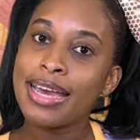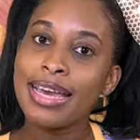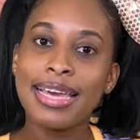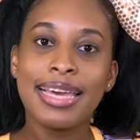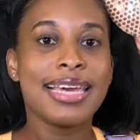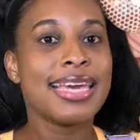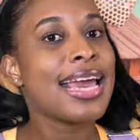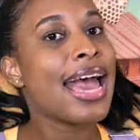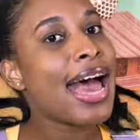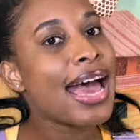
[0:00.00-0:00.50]

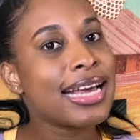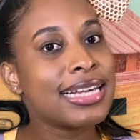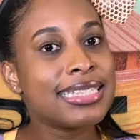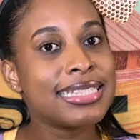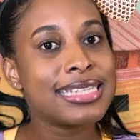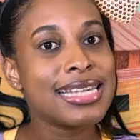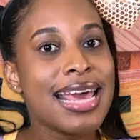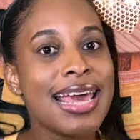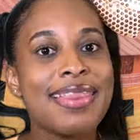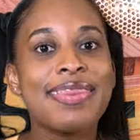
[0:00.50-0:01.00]
Yes,
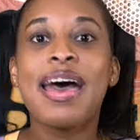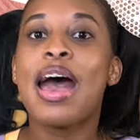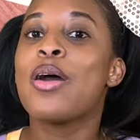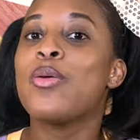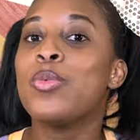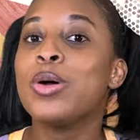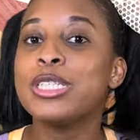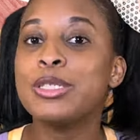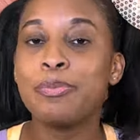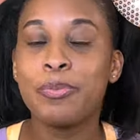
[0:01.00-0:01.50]
that
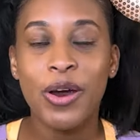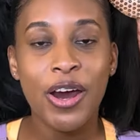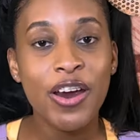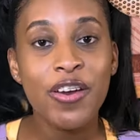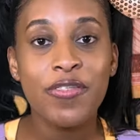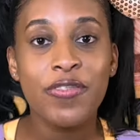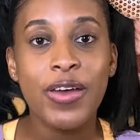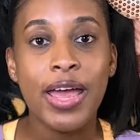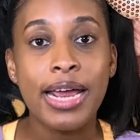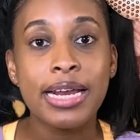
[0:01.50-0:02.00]
was
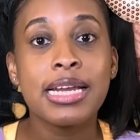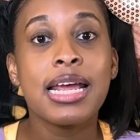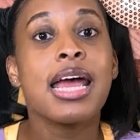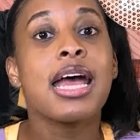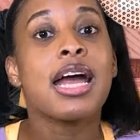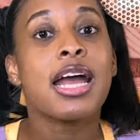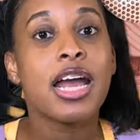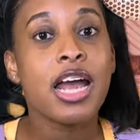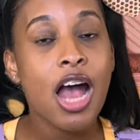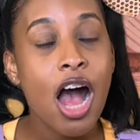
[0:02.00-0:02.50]
perfect.
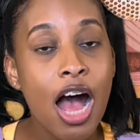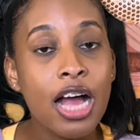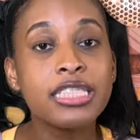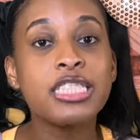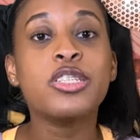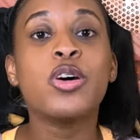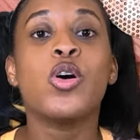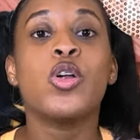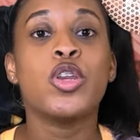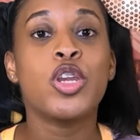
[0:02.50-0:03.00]
God
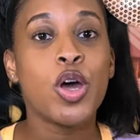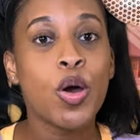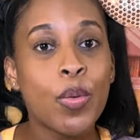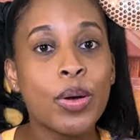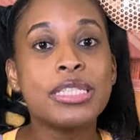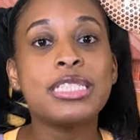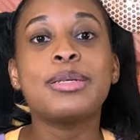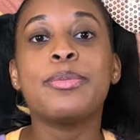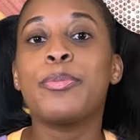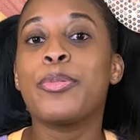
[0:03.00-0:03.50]
told Noah
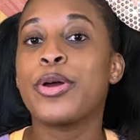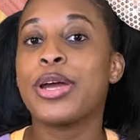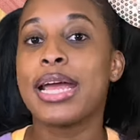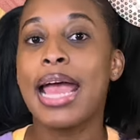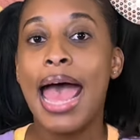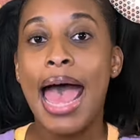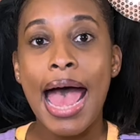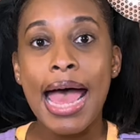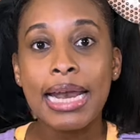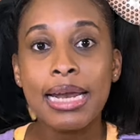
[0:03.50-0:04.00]
to bring
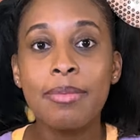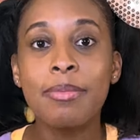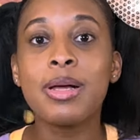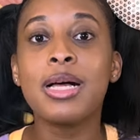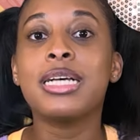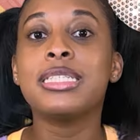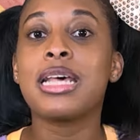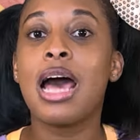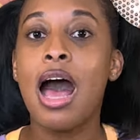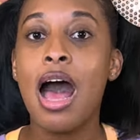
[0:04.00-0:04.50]

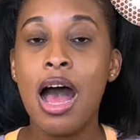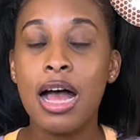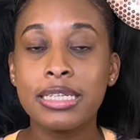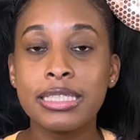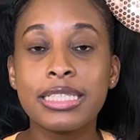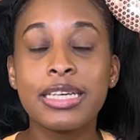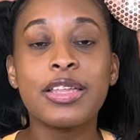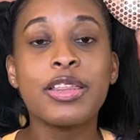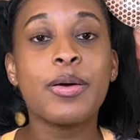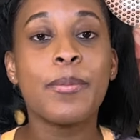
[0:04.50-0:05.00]
animals
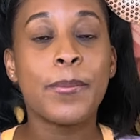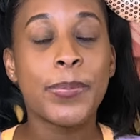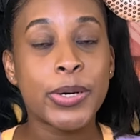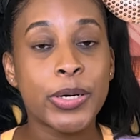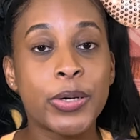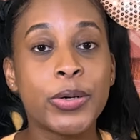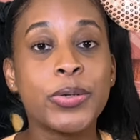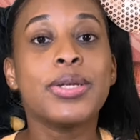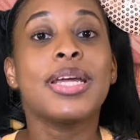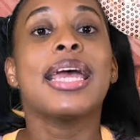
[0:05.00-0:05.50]
onto the
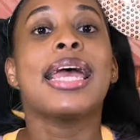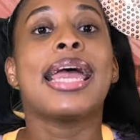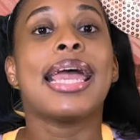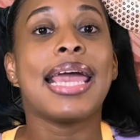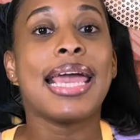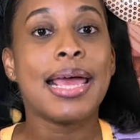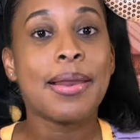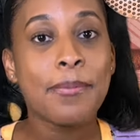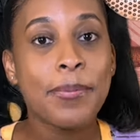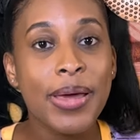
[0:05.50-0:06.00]
boat
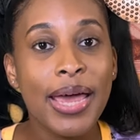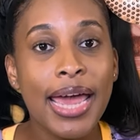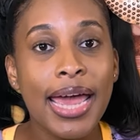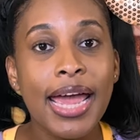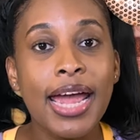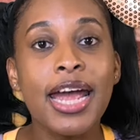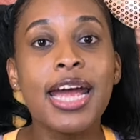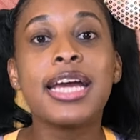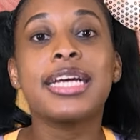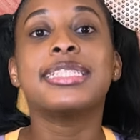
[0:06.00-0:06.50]
in
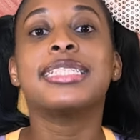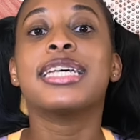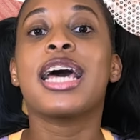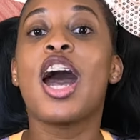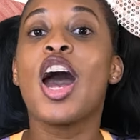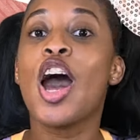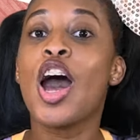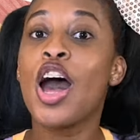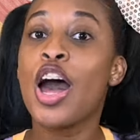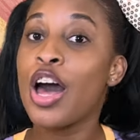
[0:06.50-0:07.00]
pairs
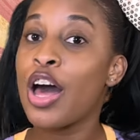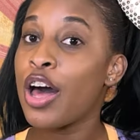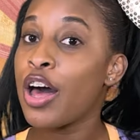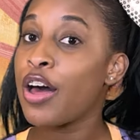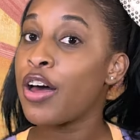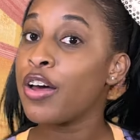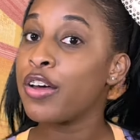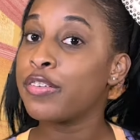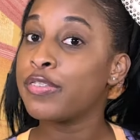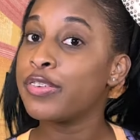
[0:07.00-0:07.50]

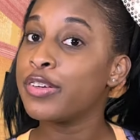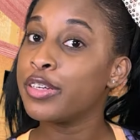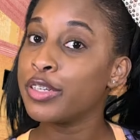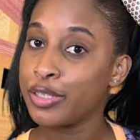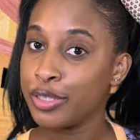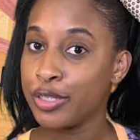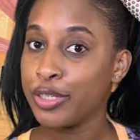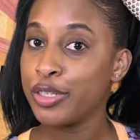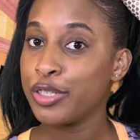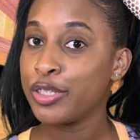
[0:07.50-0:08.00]
of
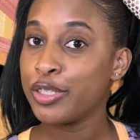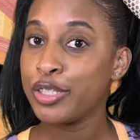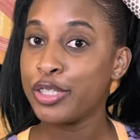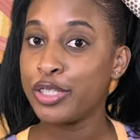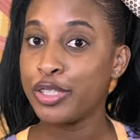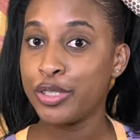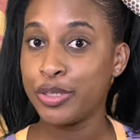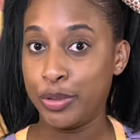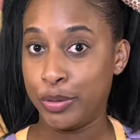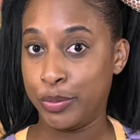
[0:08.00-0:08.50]

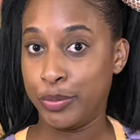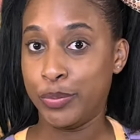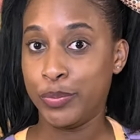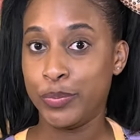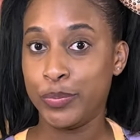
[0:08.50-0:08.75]
2.